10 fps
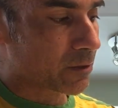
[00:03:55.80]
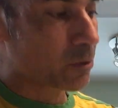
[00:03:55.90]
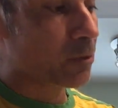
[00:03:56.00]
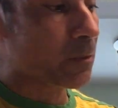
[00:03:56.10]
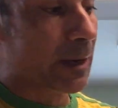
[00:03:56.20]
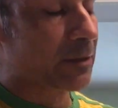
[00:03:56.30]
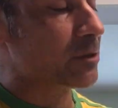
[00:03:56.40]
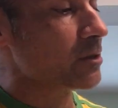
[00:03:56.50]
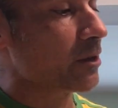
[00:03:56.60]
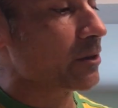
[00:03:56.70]
2
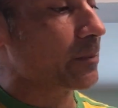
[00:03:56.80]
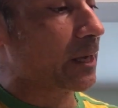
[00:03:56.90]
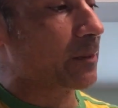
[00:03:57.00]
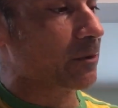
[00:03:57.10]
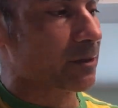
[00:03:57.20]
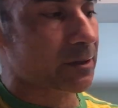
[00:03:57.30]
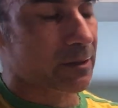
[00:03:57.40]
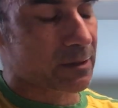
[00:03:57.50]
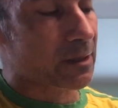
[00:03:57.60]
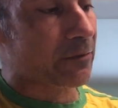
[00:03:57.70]
dimensions on the paper.
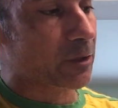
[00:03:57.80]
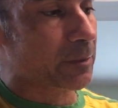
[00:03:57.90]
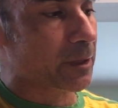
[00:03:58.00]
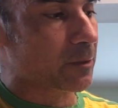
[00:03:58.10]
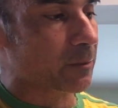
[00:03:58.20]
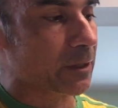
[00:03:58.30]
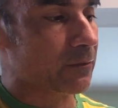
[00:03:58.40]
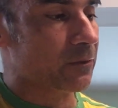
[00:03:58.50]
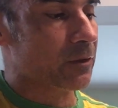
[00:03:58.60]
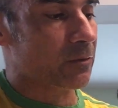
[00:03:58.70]
It's never going to be a
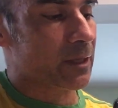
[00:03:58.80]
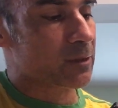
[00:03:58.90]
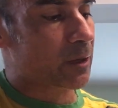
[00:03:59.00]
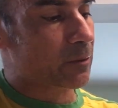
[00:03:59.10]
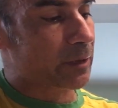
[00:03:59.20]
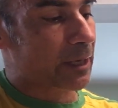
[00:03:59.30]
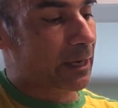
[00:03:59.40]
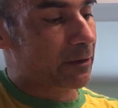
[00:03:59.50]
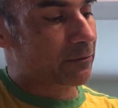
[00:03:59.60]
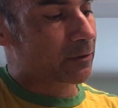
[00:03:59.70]
complete view. That's why we
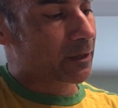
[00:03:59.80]
have,